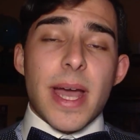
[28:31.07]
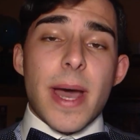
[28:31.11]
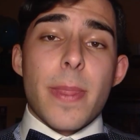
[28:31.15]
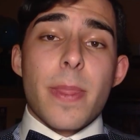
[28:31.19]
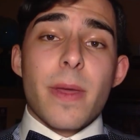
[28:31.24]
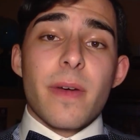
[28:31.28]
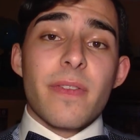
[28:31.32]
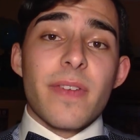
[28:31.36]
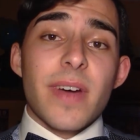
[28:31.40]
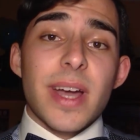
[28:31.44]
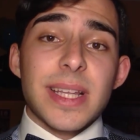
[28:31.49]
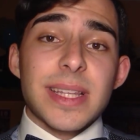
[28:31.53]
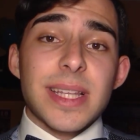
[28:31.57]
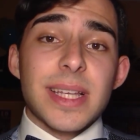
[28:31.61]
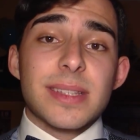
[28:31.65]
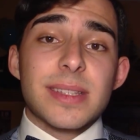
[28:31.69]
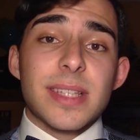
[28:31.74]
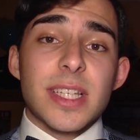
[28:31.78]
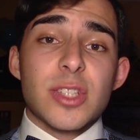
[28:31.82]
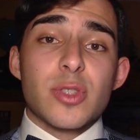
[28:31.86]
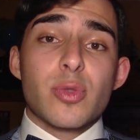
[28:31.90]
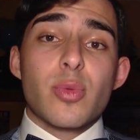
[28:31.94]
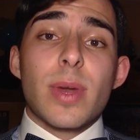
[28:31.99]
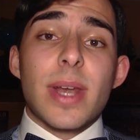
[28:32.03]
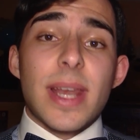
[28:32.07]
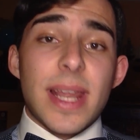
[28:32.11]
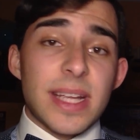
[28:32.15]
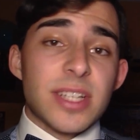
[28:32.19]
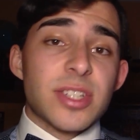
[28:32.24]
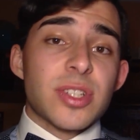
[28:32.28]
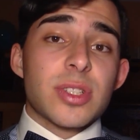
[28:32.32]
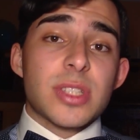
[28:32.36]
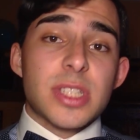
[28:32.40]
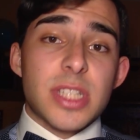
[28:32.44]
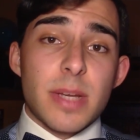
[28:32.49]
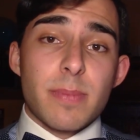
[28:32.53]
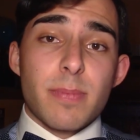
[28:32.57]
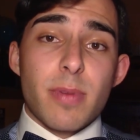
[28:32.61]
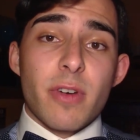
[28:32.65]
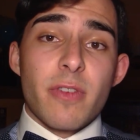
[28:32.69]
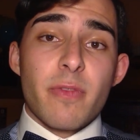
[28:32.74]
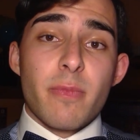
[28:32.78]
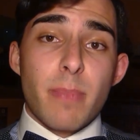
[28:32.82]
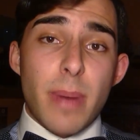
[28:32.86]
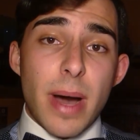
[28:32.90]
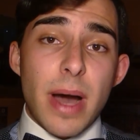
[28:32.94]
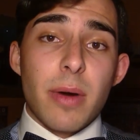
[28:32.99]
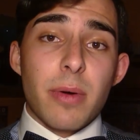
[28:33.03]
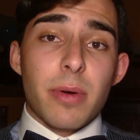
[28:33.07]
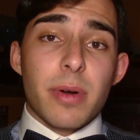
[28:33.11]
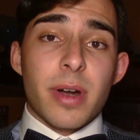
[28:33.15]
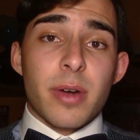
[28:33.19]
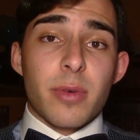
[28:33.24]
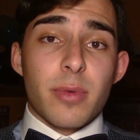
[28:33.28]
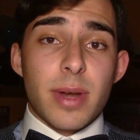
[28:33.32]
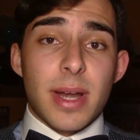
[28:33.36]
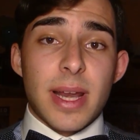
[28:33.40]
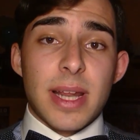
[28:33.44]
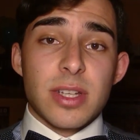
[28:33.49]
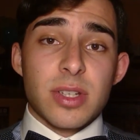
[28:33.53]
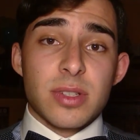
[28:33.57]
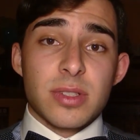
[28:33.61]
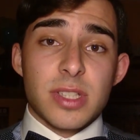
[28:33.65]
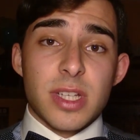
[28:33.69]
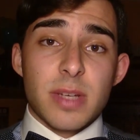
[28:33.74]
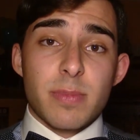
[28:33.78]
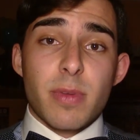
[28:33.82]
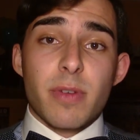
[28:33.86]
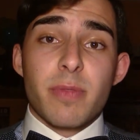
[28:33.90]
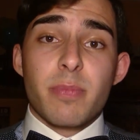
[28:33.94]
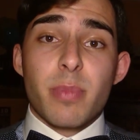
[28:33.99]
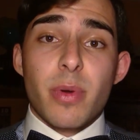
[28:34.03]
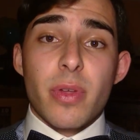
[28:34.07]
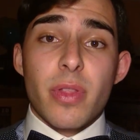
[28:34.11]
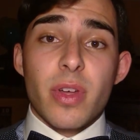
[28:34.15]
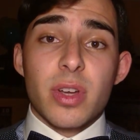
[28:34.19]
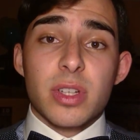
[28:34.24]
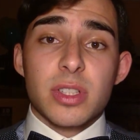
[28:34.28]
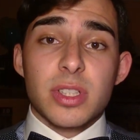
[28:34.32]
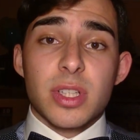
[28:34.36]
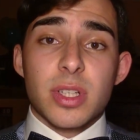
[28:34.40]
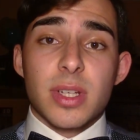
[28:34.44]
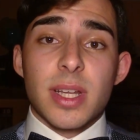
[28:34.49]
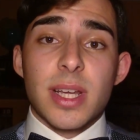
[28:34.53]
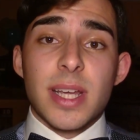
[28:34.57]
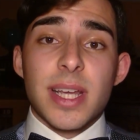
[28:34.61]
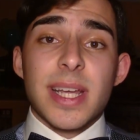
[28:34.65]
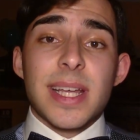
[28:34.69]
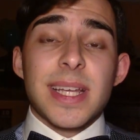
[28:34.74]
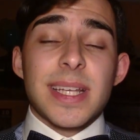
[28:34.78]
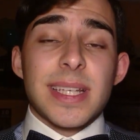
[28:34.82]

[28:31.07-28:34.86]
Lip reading: And the fact that this relationship of power and relationship of production